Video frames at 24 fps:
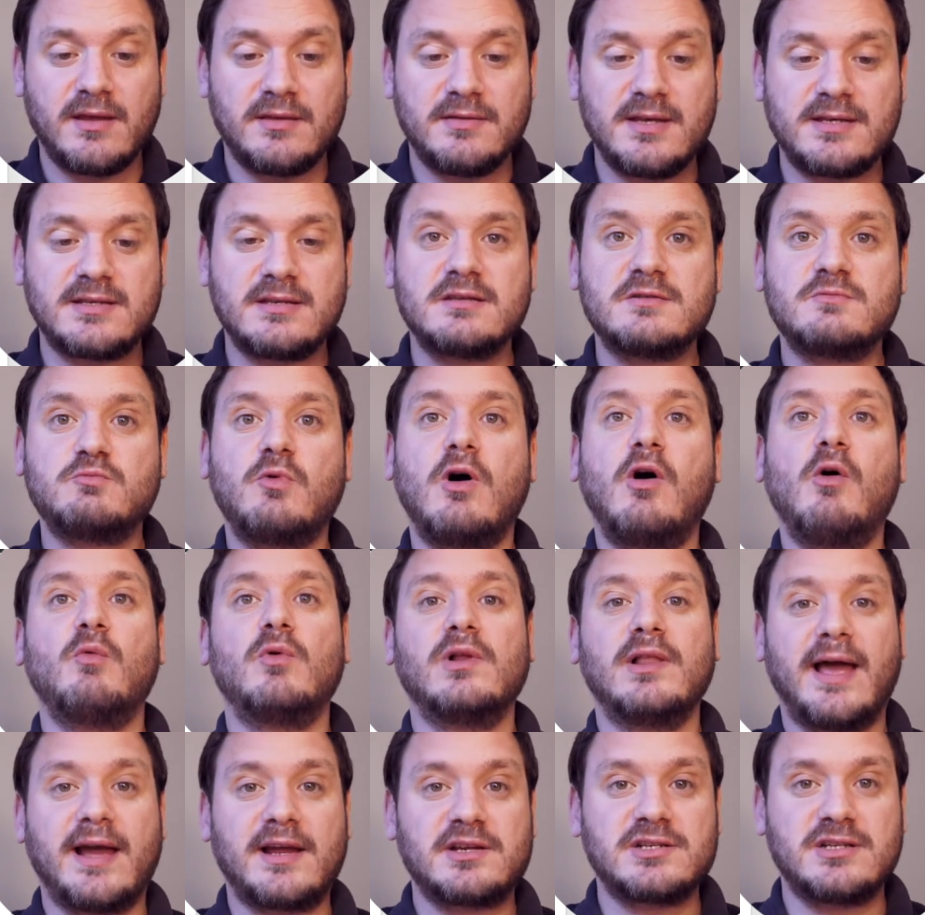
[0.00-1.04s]
This is what
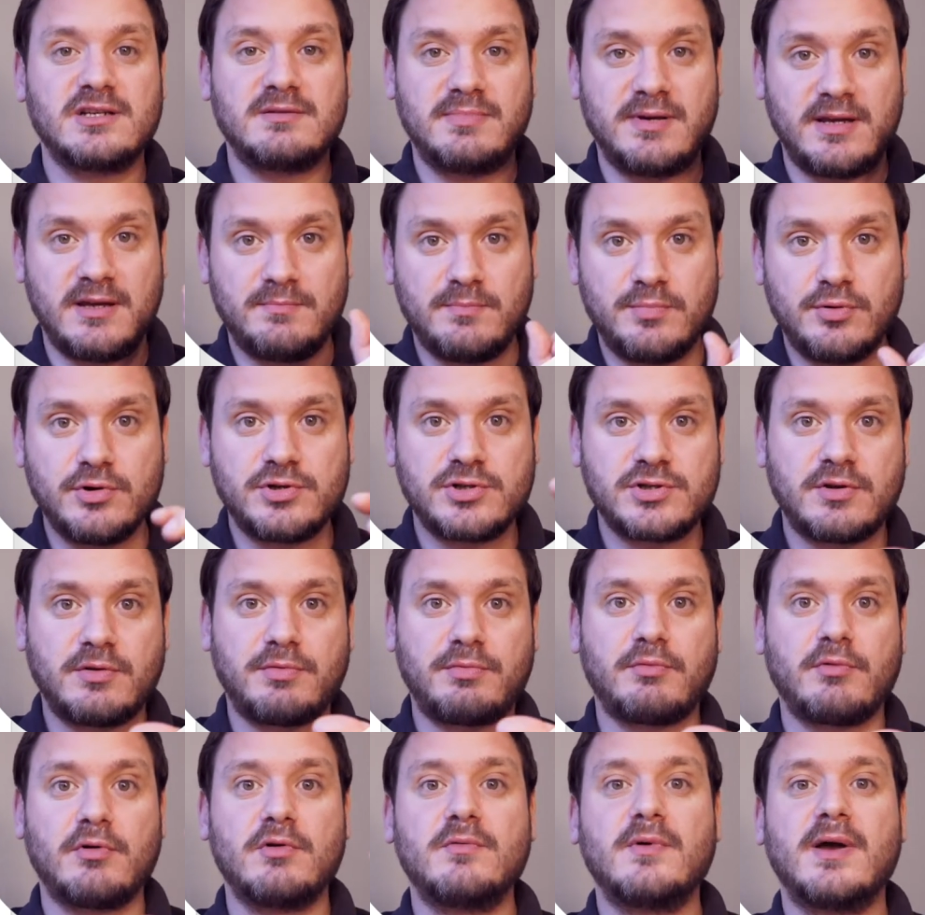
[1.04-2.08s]
will actually be pushed
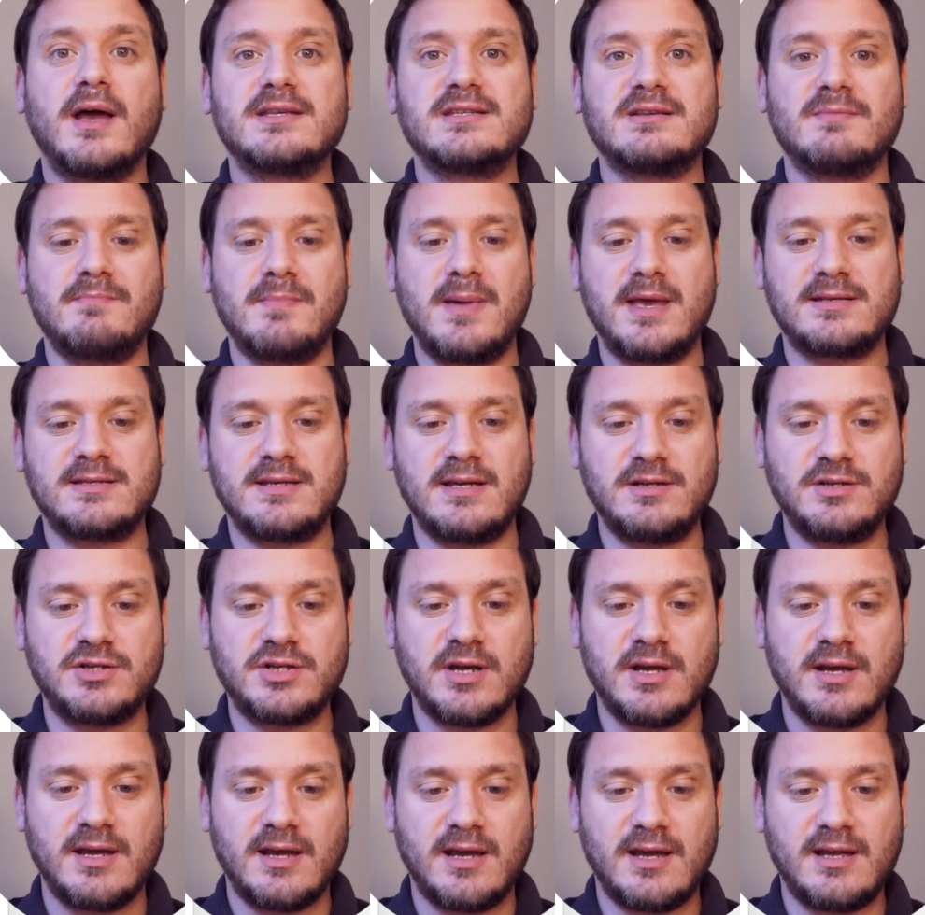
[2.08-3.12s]
through as a
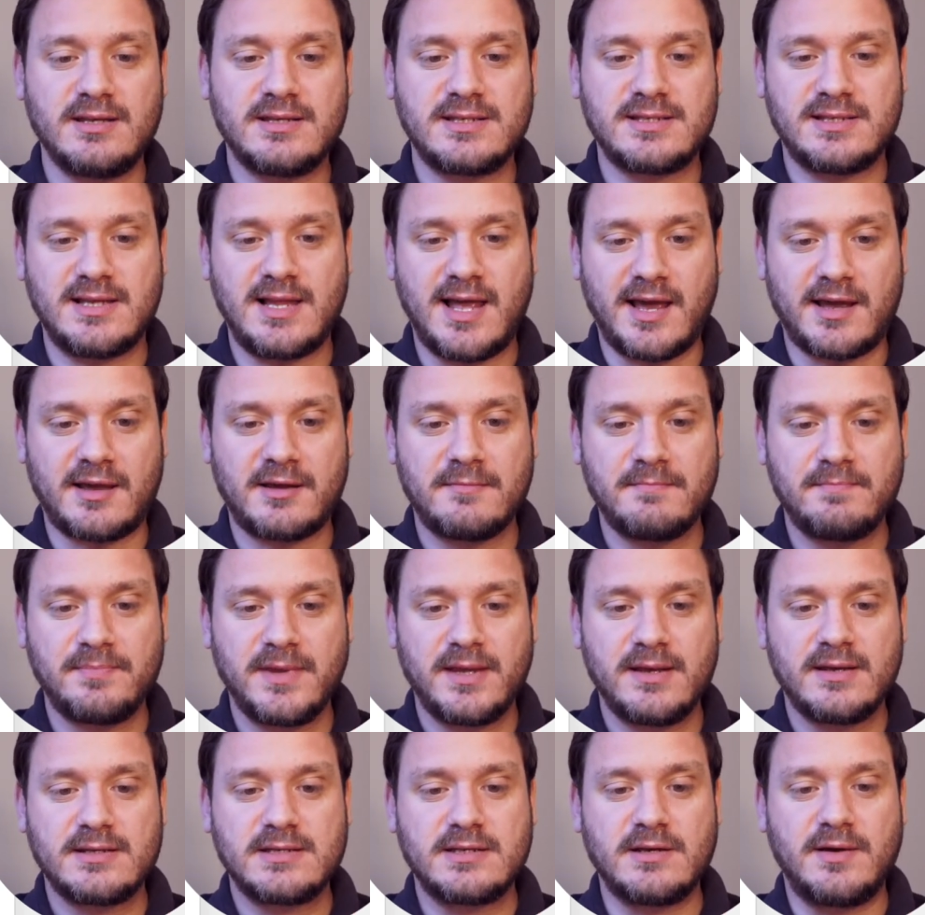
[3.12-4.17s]
message in Slack.
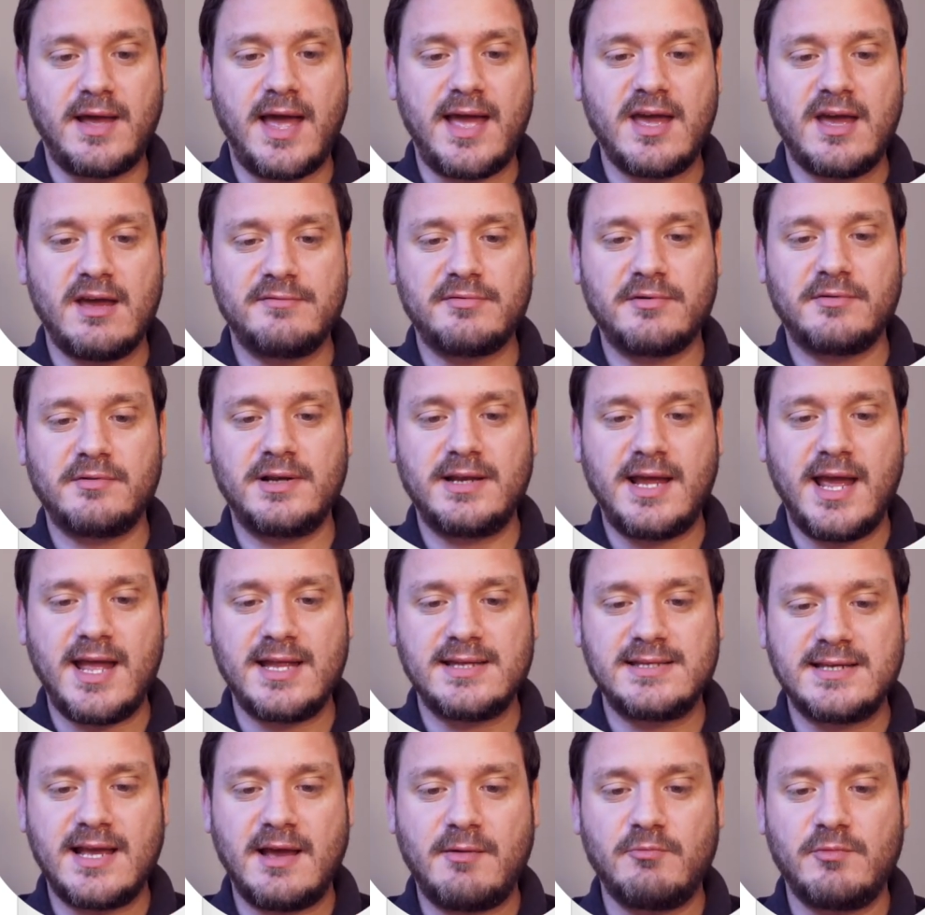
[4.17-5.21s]
So, hey everyone,
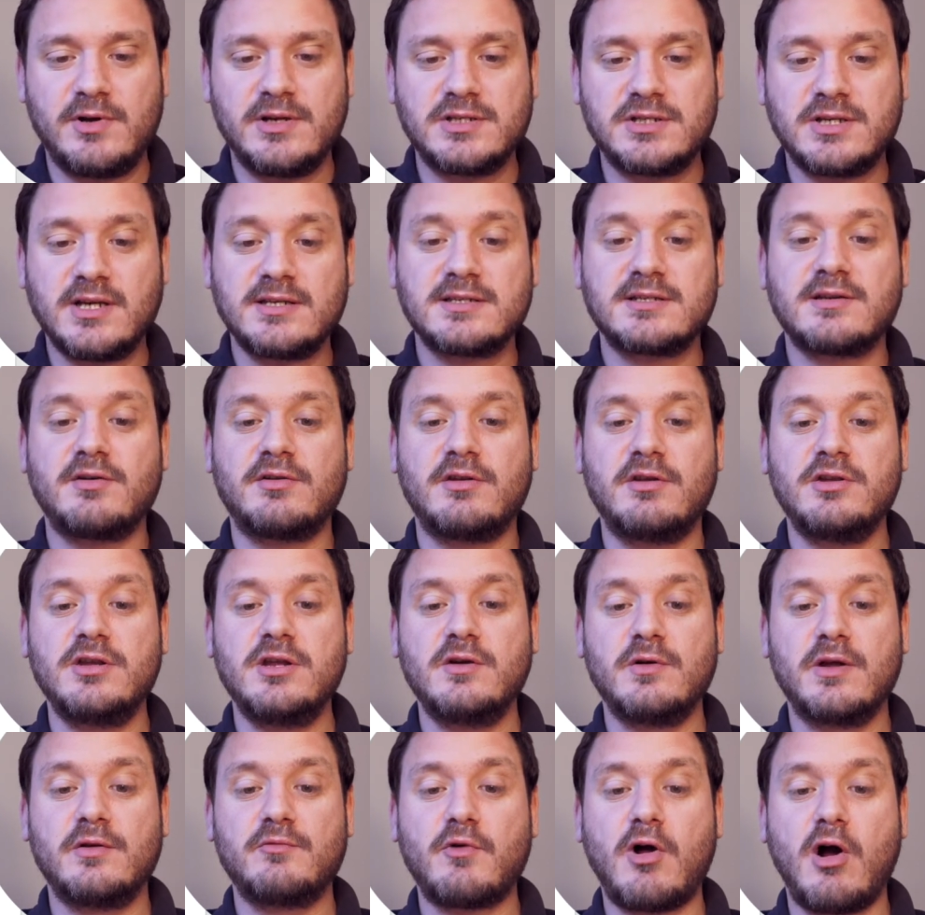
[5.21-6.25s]
heads up, we just got a
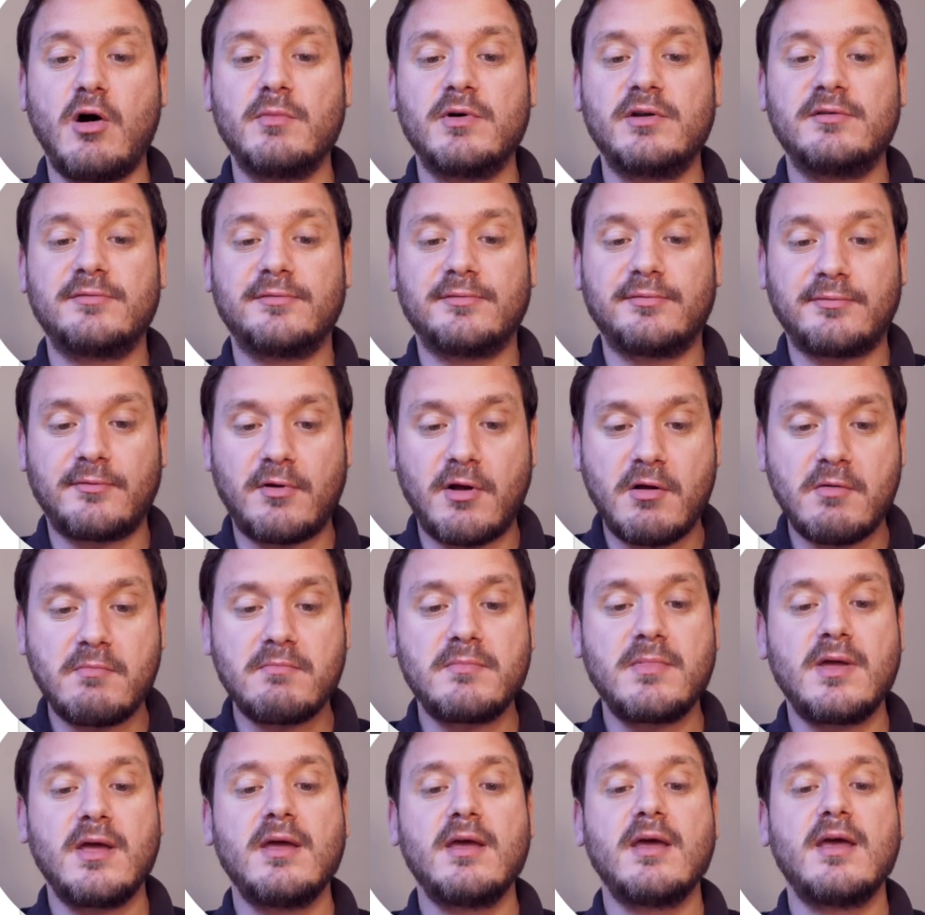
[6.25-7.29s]
new enrollment
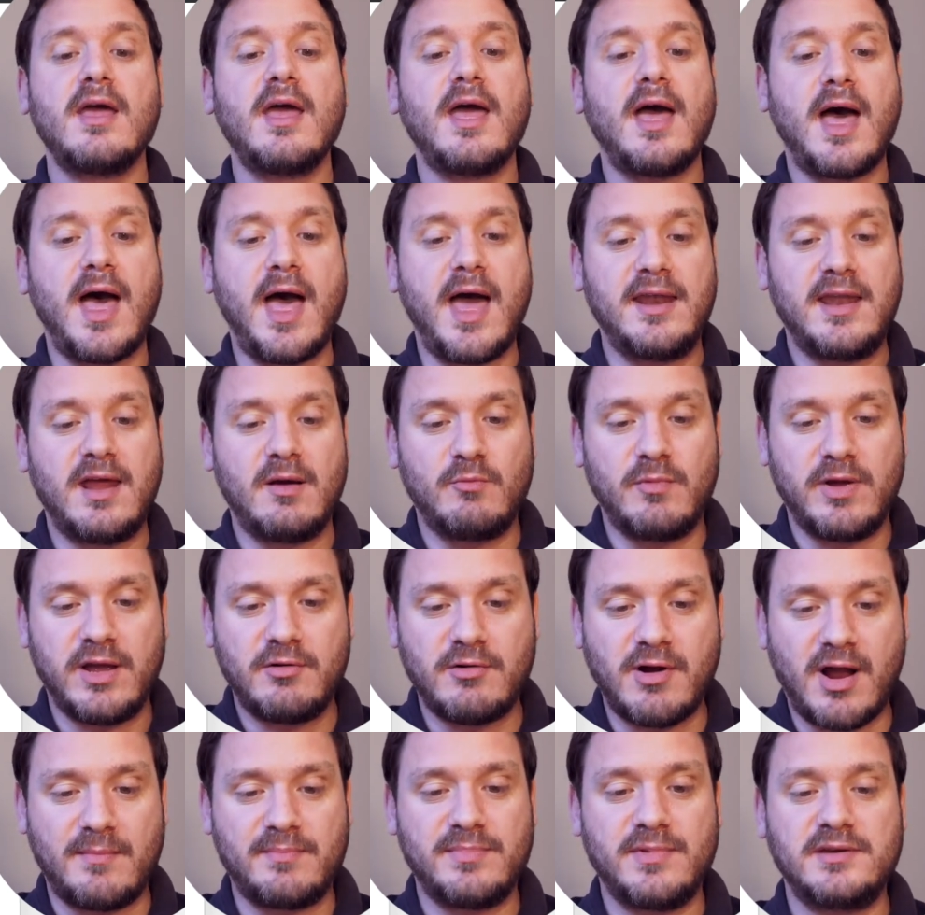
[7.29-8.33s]
from, and then we
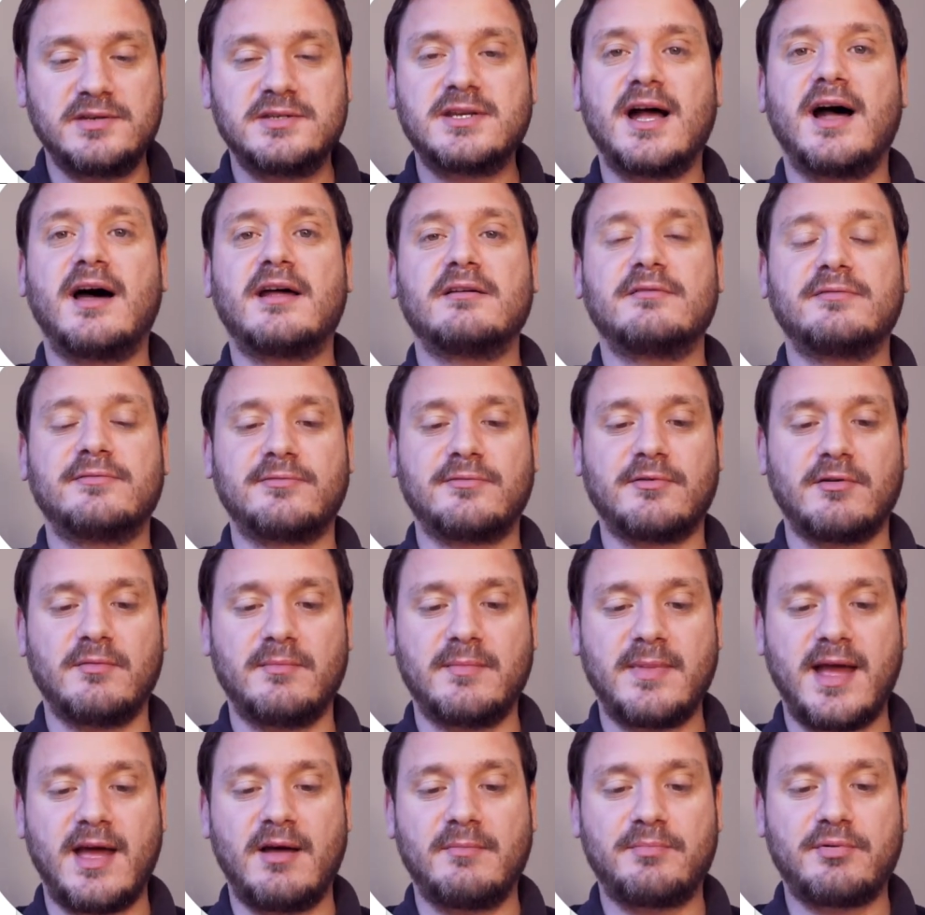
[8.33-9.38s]
grab the data
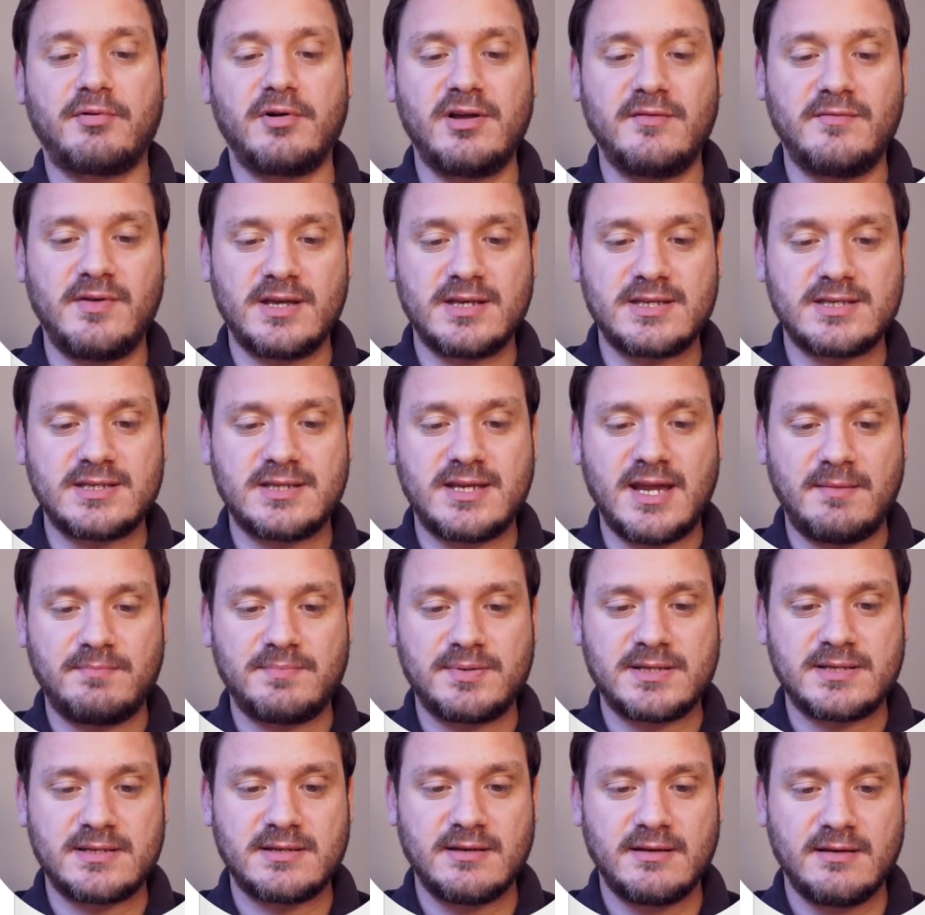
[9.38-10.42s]
from our previous
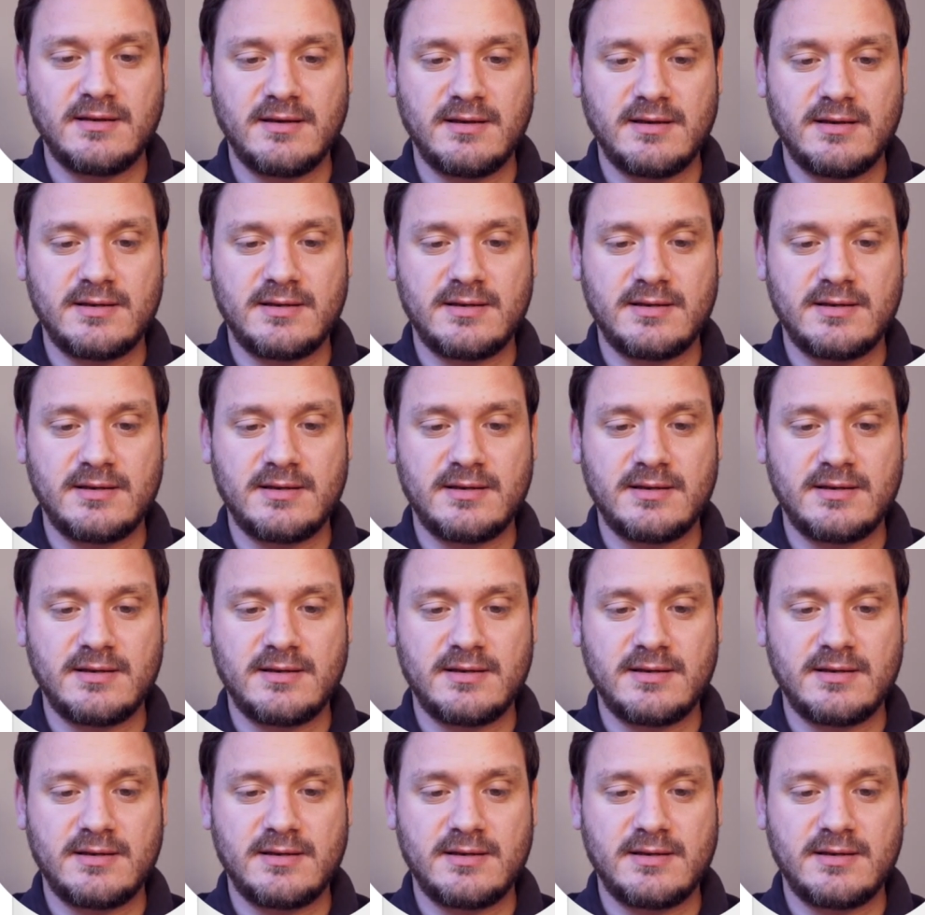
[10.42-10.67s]
steps.